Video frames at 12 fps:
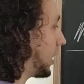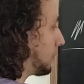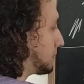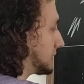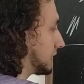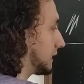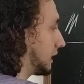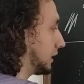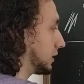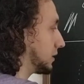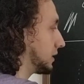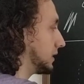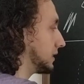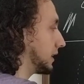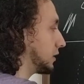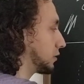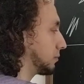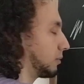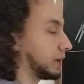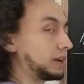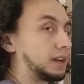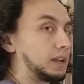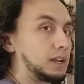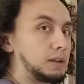opposite color to the center
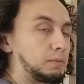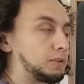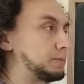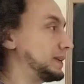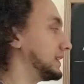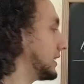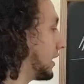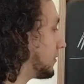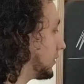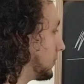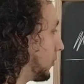point, which means every